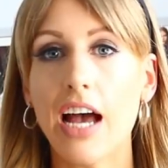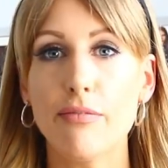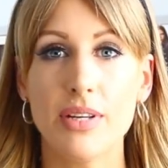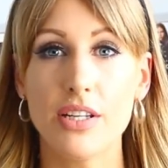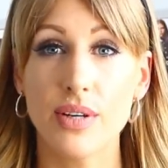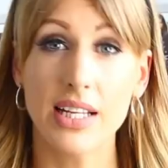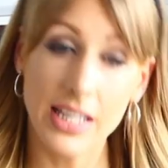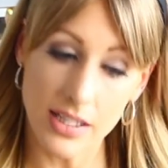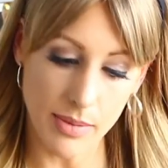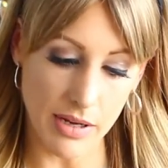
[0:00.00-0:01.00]
I've been doing a
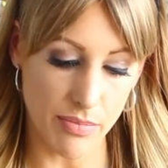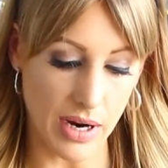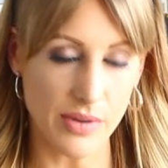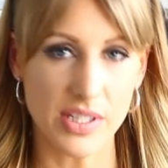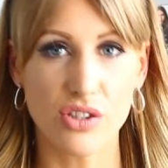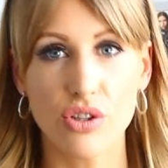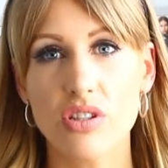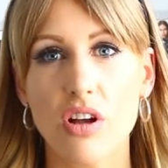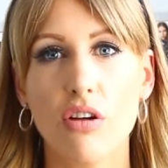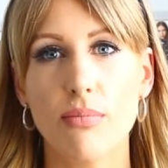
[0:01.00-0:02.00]
little bit of browsing
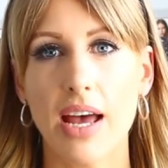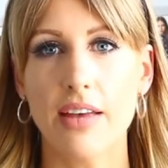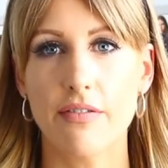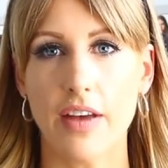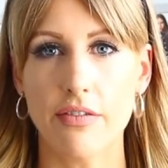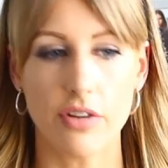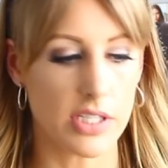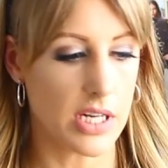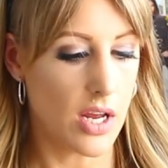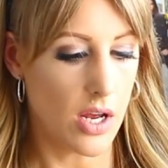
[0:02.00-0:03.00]
just on my
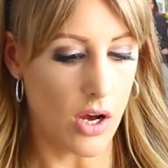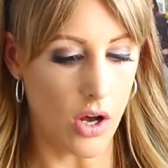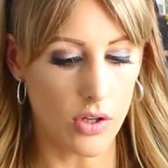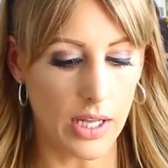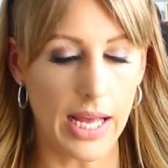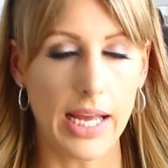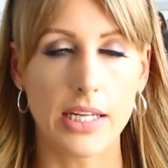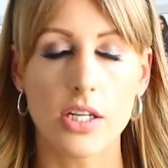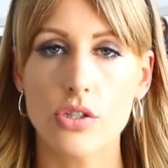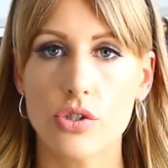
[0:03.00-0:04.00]
favourite
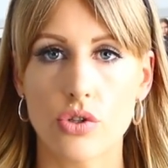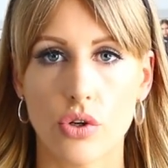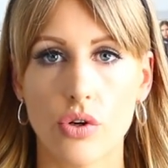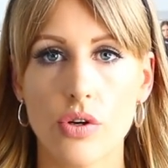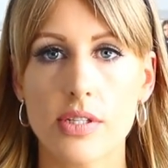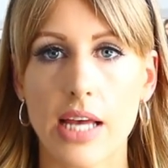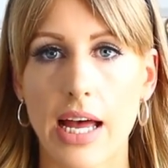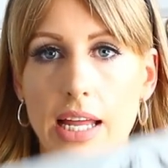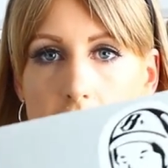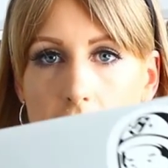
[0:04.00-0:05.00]
online stores,
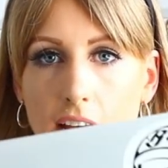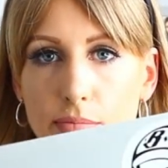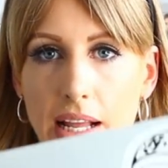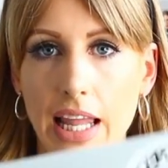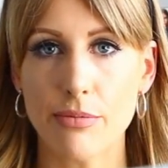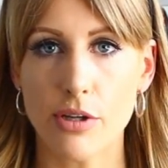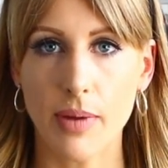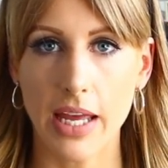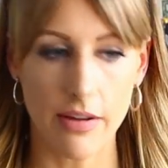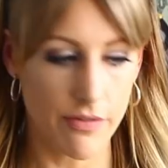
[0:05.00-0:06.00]
and I have my
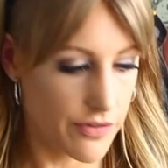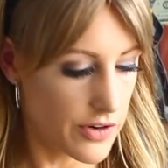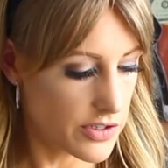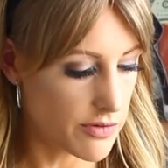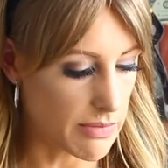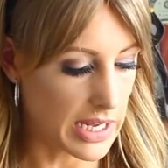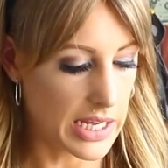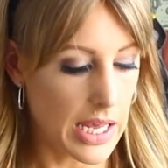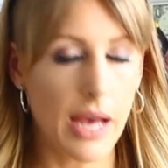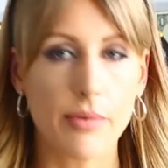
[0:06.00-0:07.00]
laptop here in front of me.
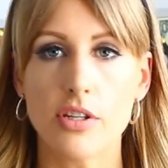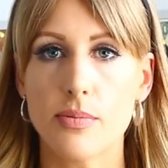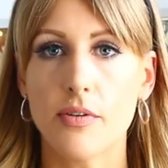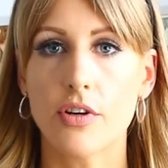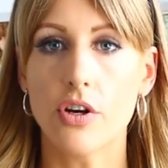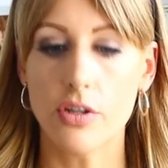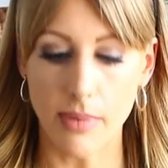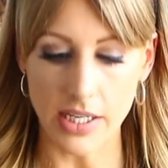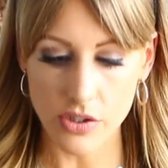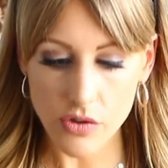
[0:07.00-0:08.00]
I'm going to be recording
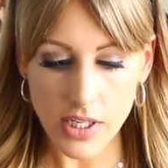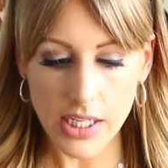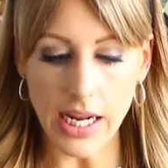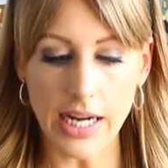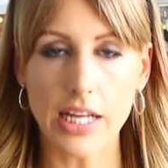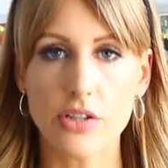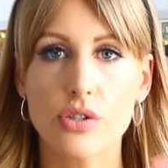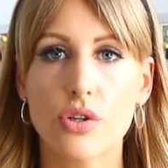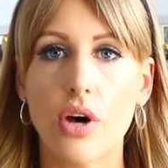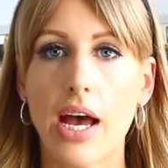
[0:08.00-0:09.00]
my screen, and I
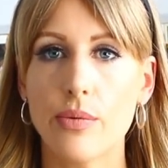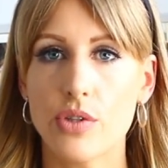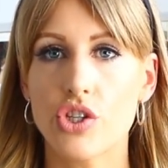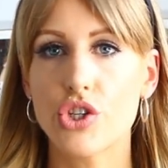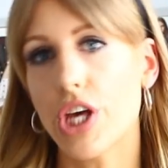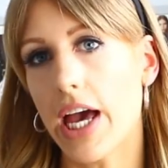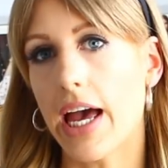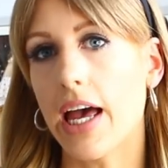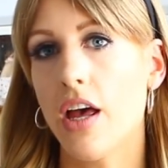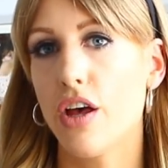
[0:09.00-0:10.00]
just thought I would
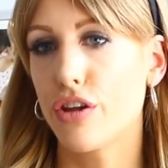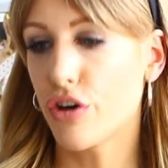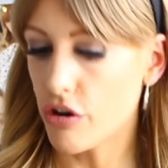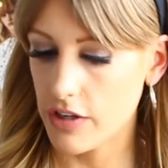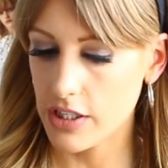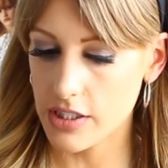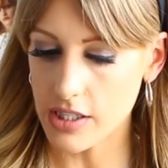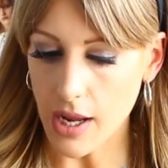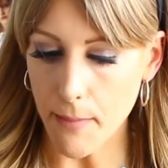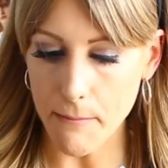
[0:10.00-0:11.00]
share the
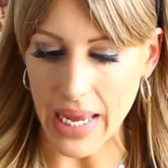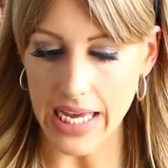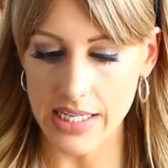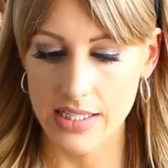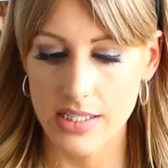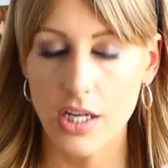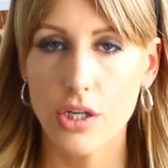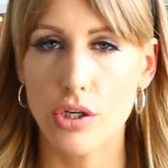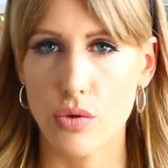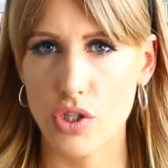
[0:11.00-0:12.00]
current best
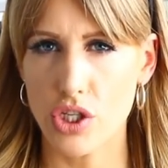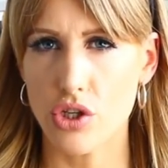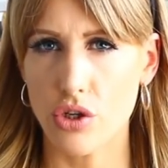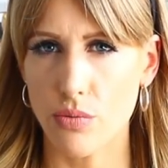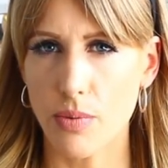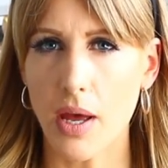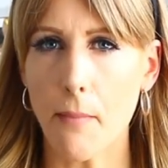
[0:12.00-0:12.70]
Gucci dupe